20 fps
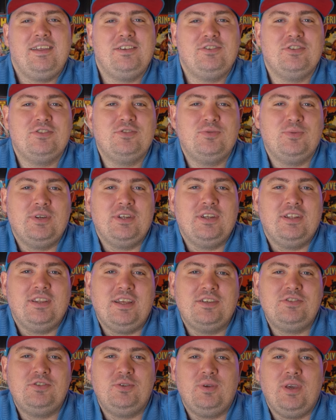just wanted to
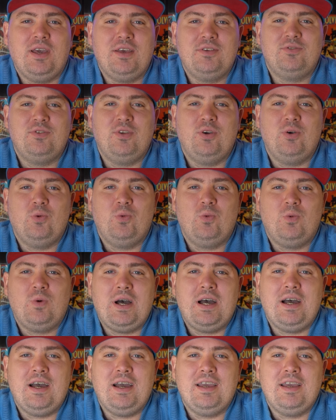let you guys know
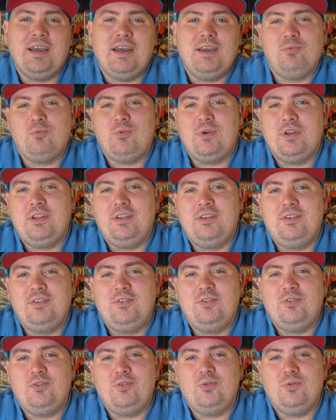why I
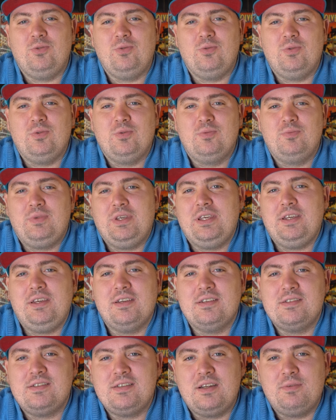wanted to be
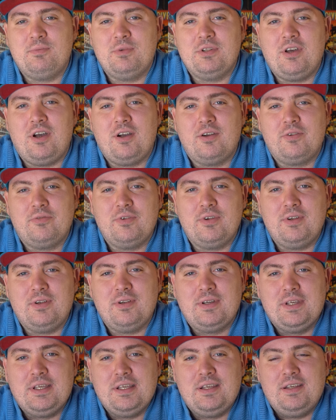a cinematographer
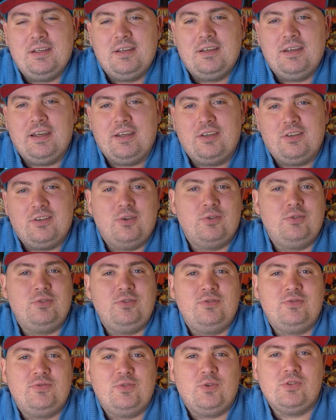and go to
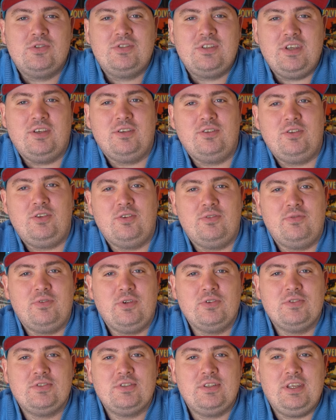Full Sail
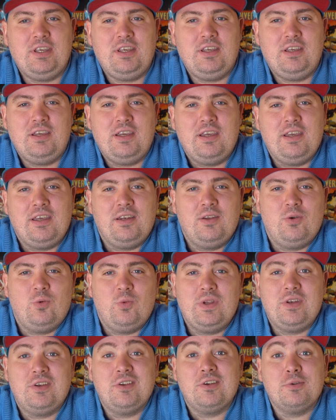University in
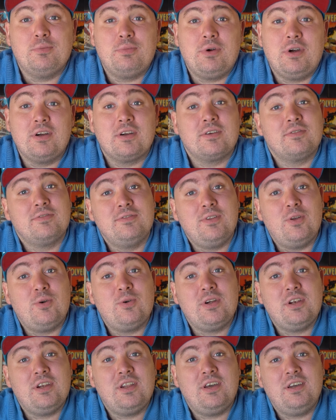Winter Park,
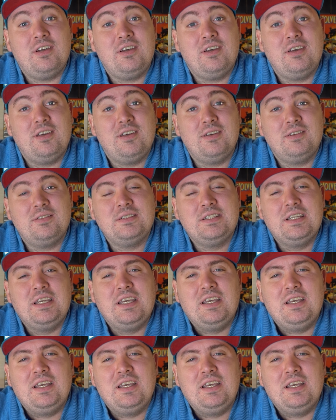Florida.